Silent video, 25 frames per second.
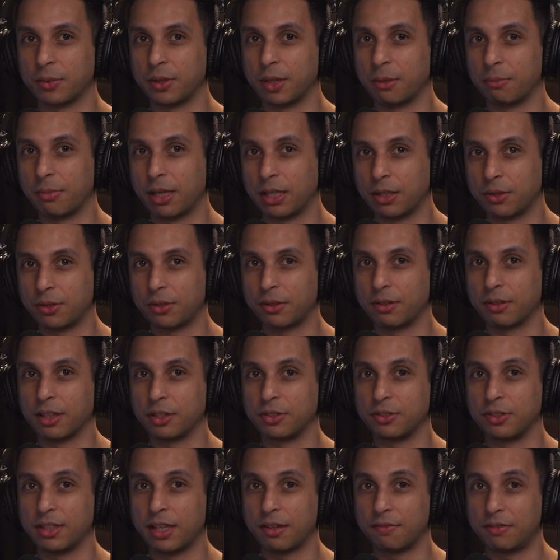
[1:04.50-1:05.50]
with a mentor
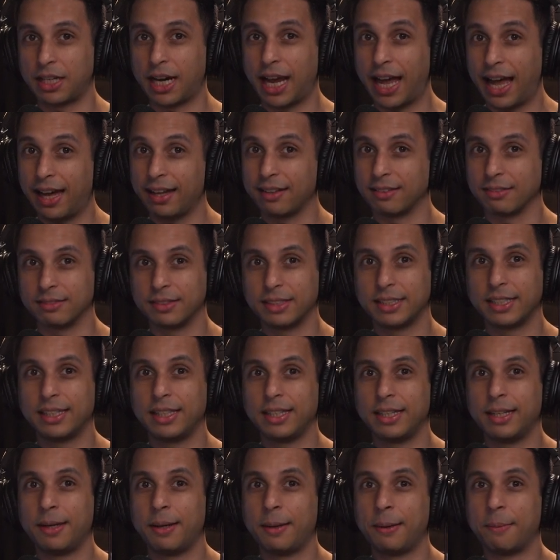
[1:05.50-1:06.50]
that you never had.
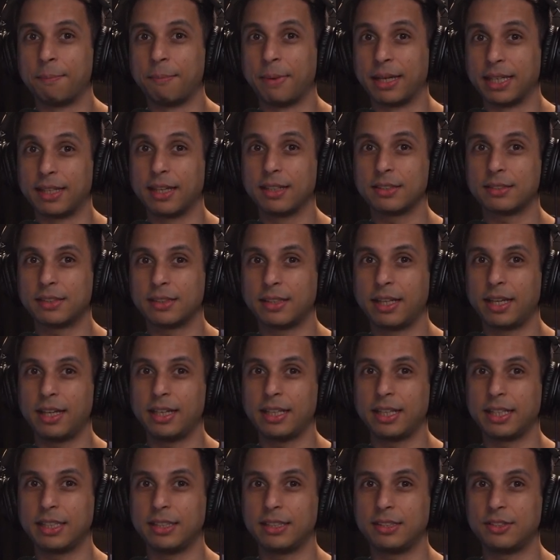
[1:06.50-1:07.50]
My guest
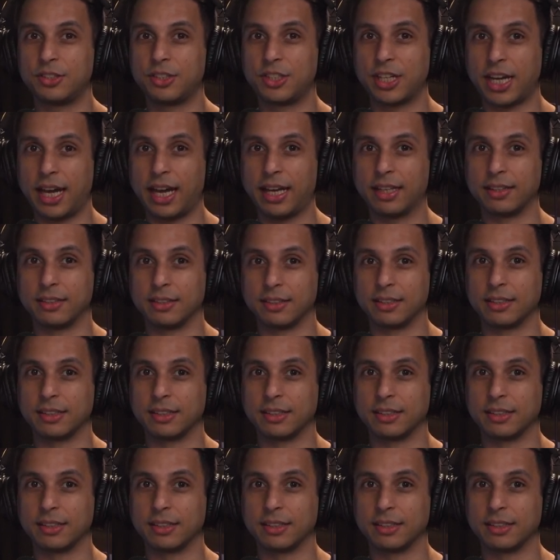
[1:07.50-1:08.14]
today is Jad.